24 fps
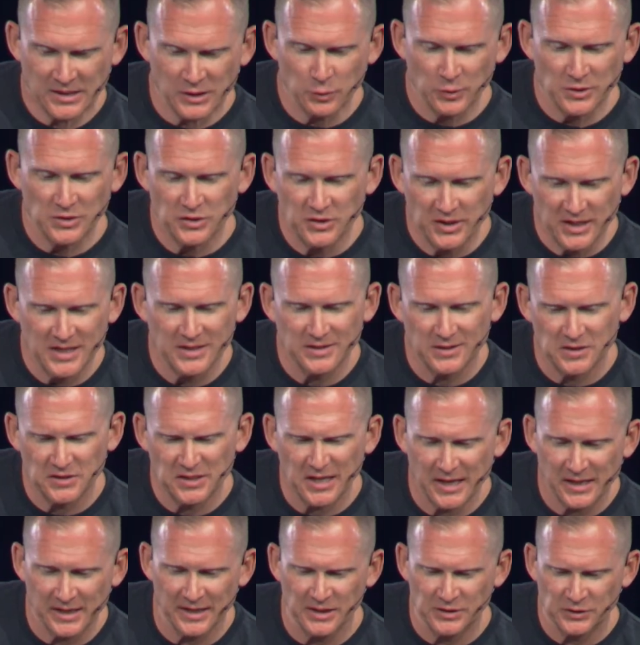says, When Jesus
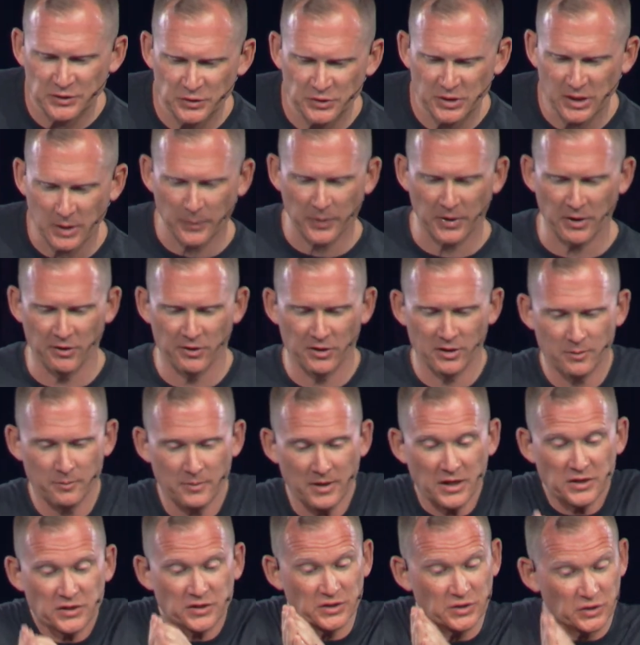had entered Capernaum,
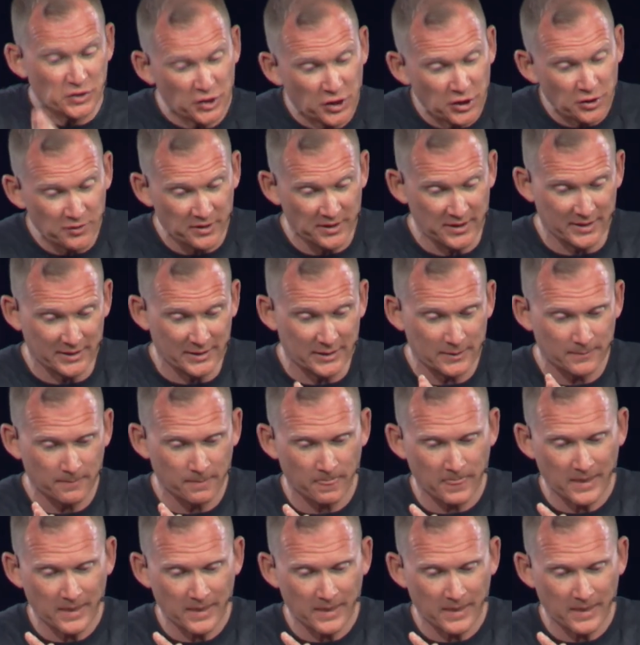a centurion